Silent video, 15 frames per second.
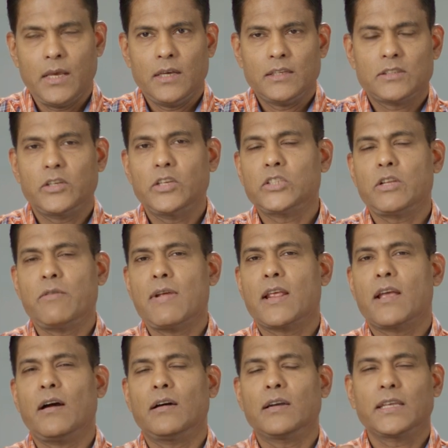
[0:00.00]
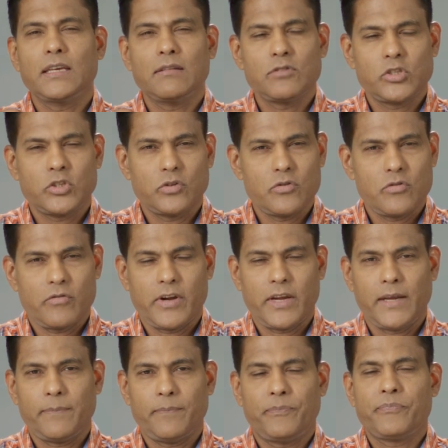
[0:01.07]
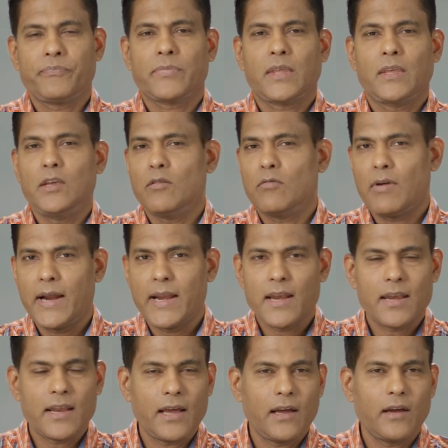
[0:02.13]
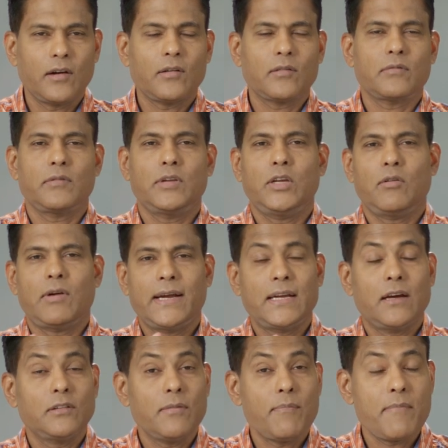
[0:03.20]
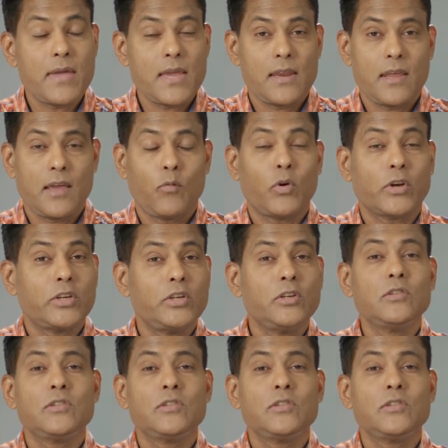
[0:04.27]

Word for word: So usually when God gives you a dream, you write it down, you write down the meaning, what you